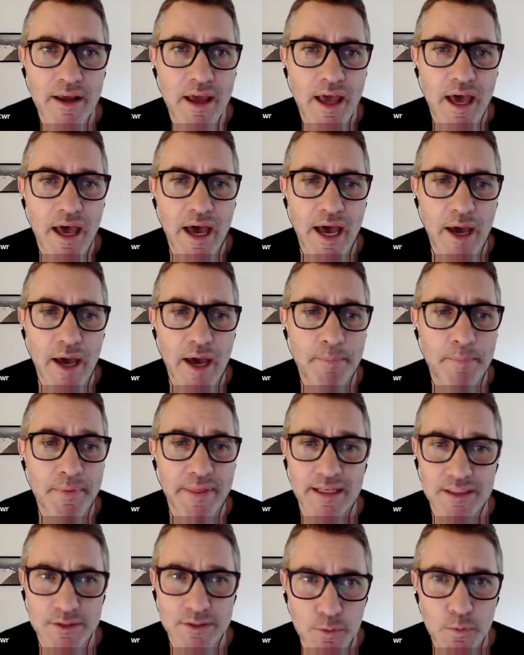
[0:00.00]
But
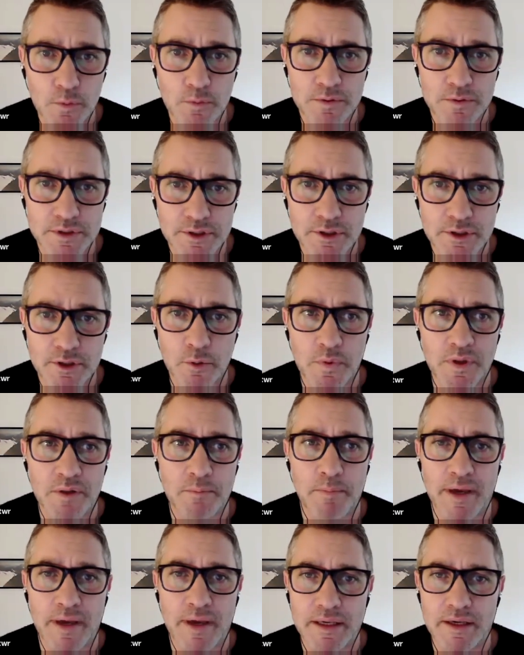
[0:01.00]
that's all to do with
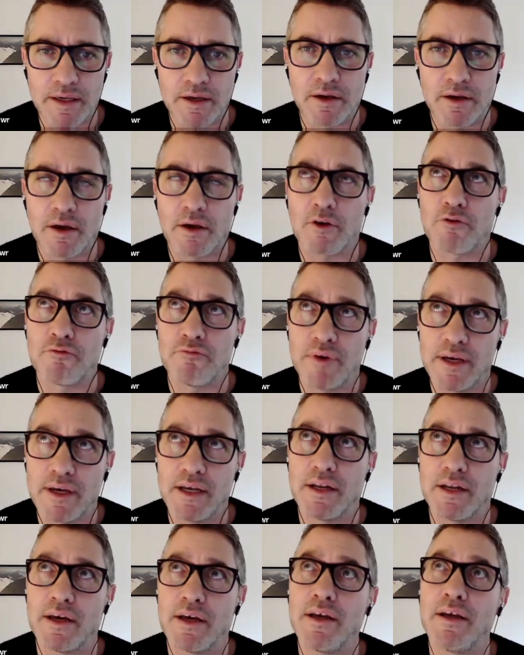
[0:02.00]
making
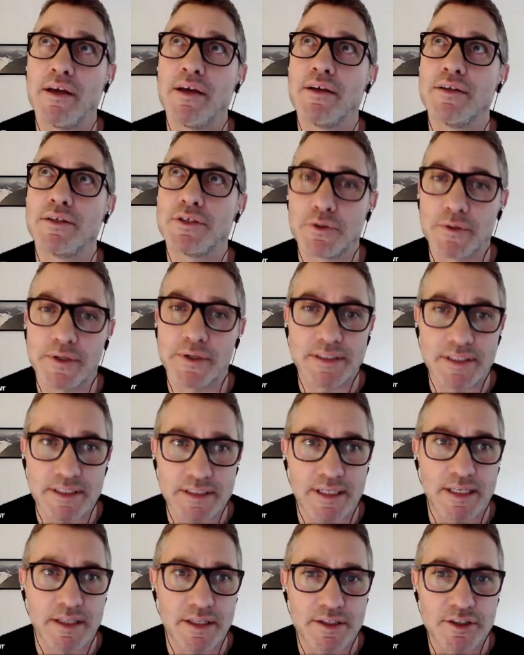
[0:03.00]
greener choices
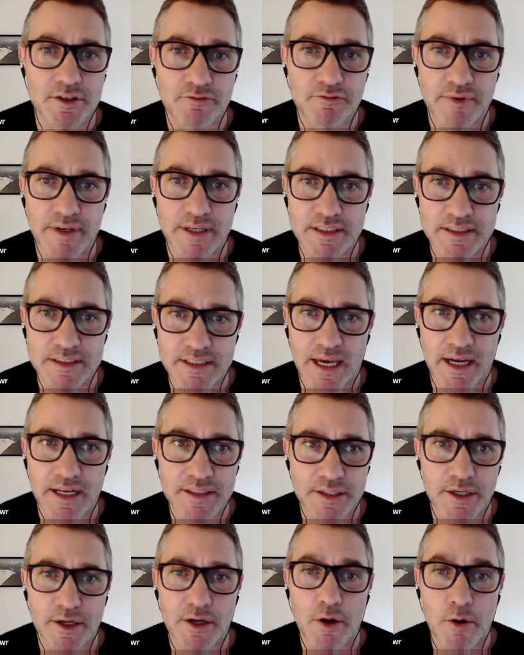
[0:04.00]
in the screen
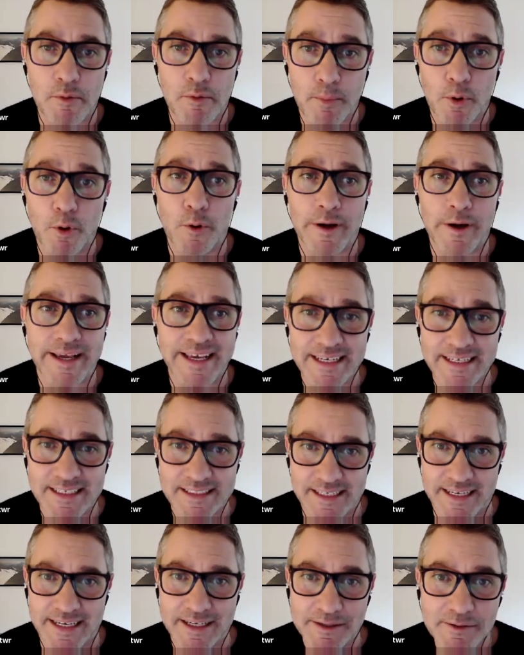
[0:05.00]
sector more
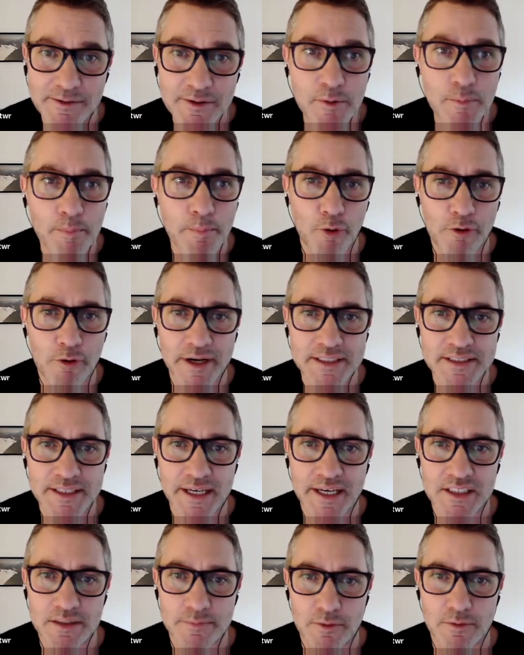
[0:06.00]
easy, more
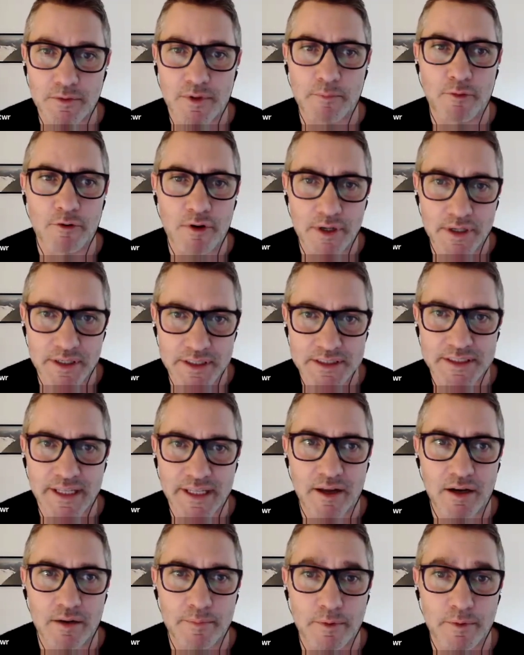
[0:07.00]
accessible and more
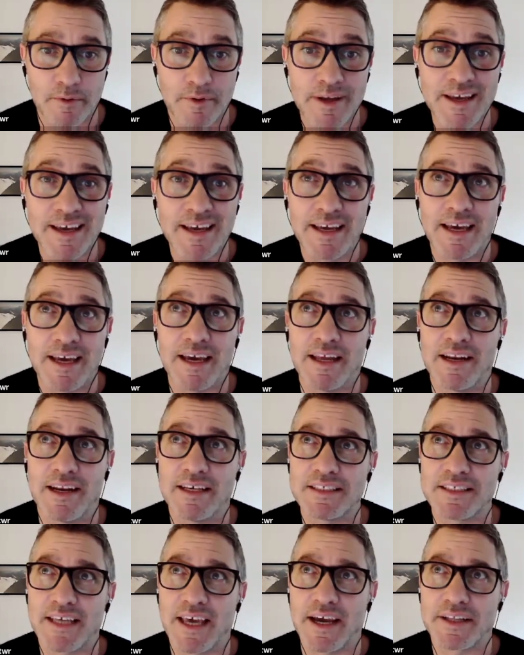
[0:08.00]
understandable in a
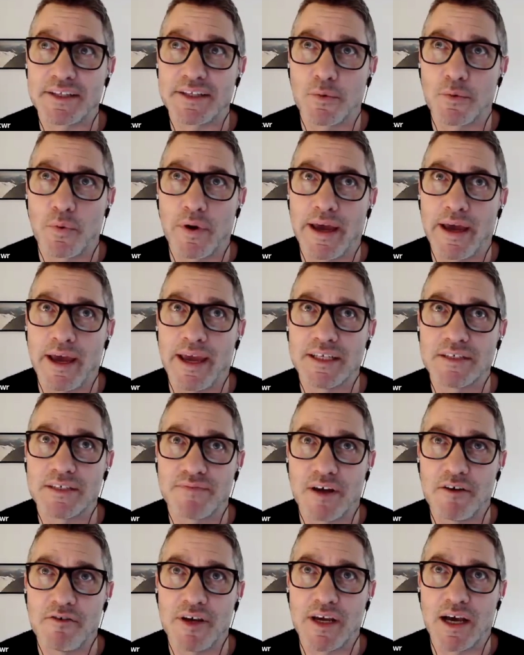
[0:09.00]
sector where it's
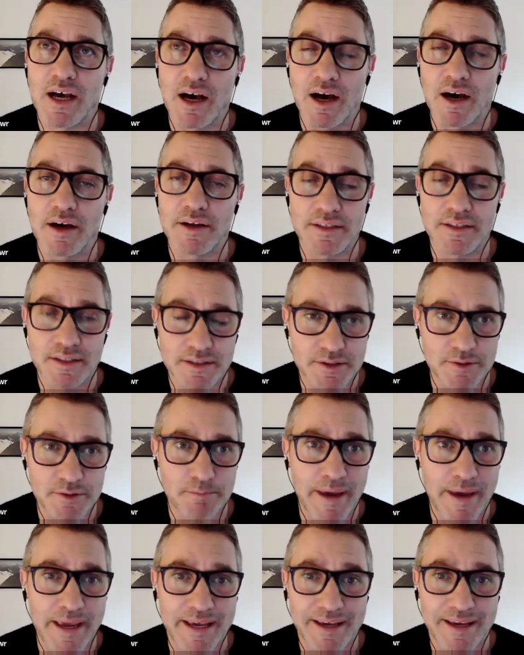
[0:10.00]
very hard to
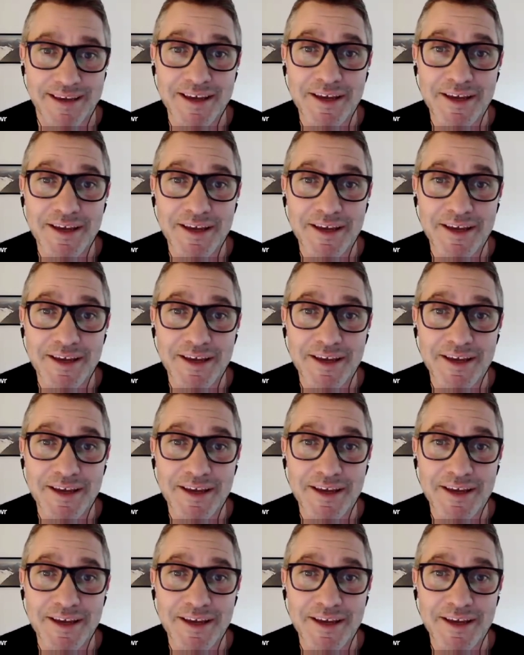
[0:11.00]
make